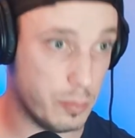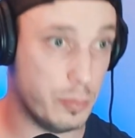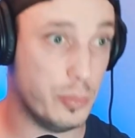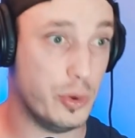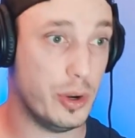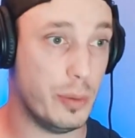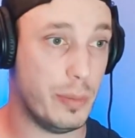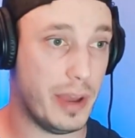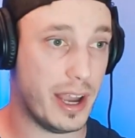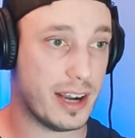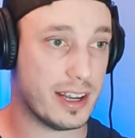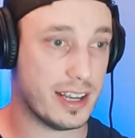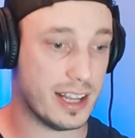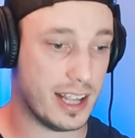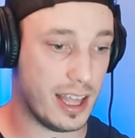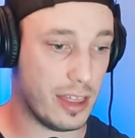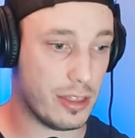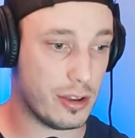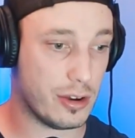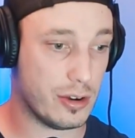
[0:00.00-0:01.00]
put it back
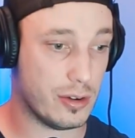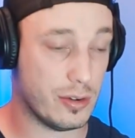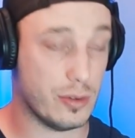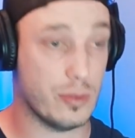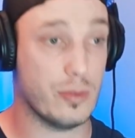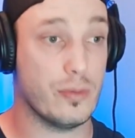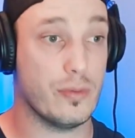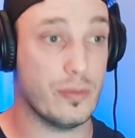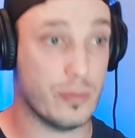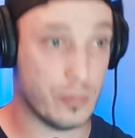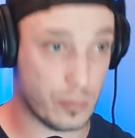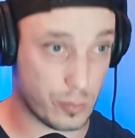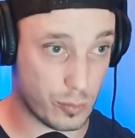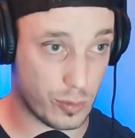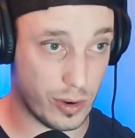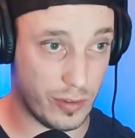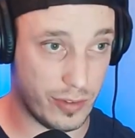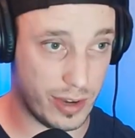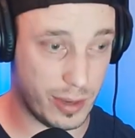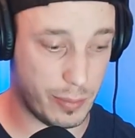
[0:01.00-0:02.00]
together,
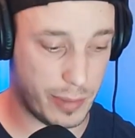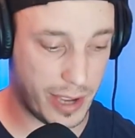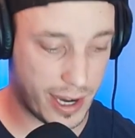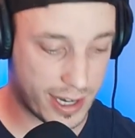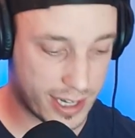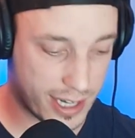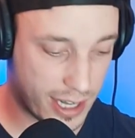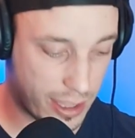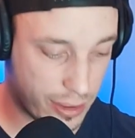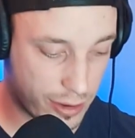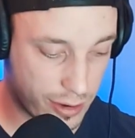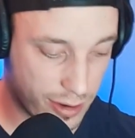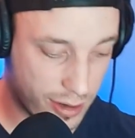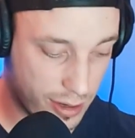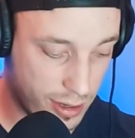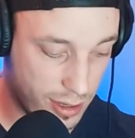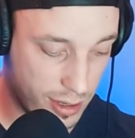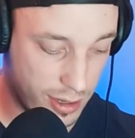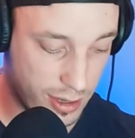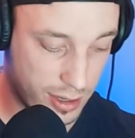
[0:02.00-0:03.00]
rivet it back together.
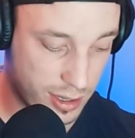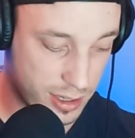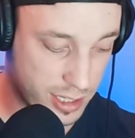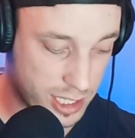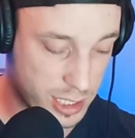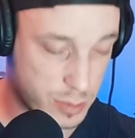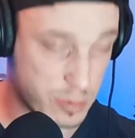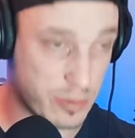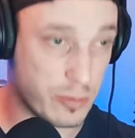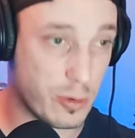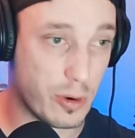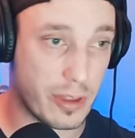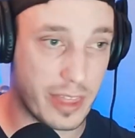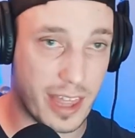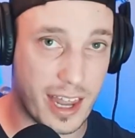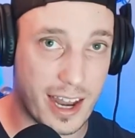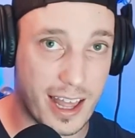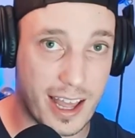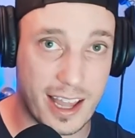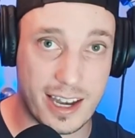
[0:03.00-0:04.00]
Because before
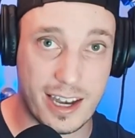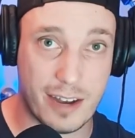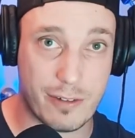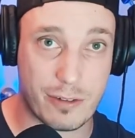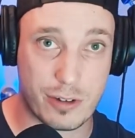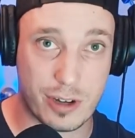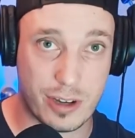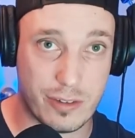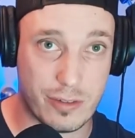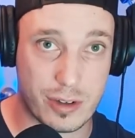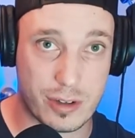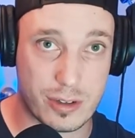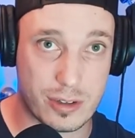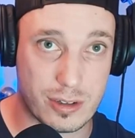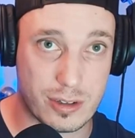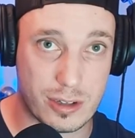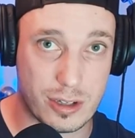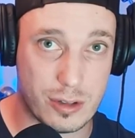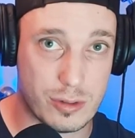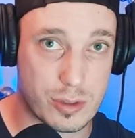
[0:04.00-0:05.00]
that, I had never even
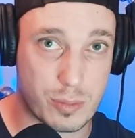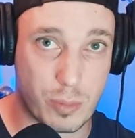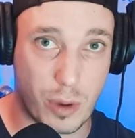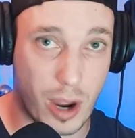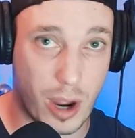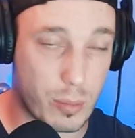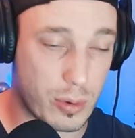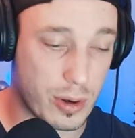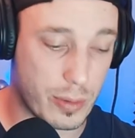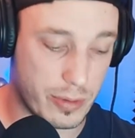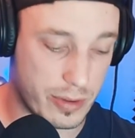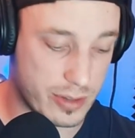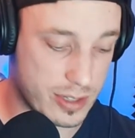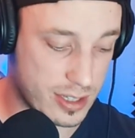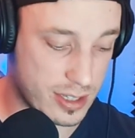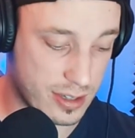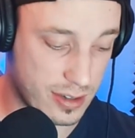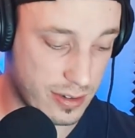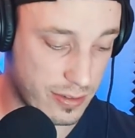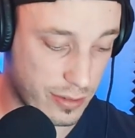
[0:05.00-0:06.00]
used pop
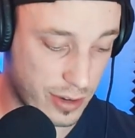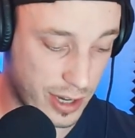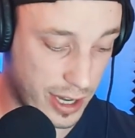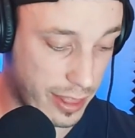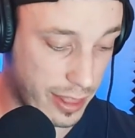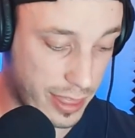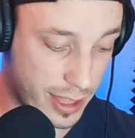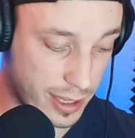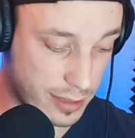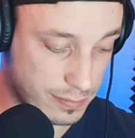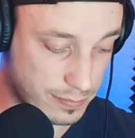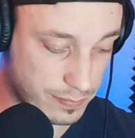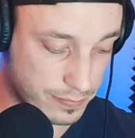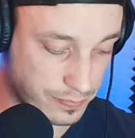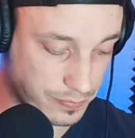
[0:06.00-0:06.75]
rivets for anything.